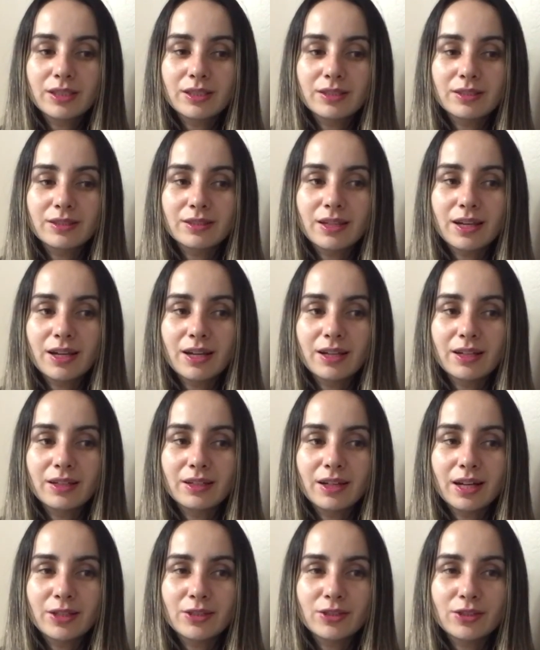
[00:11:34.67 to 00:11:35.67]
is that
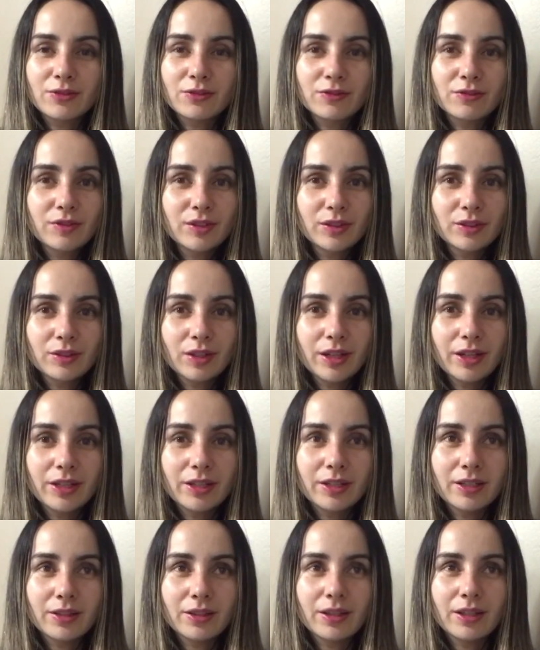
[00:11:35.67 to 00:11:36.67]
I just feel
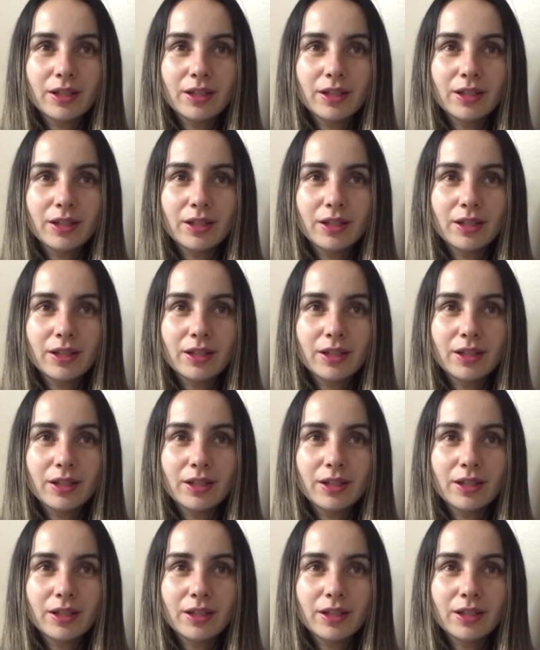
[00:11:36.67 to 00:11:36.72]
like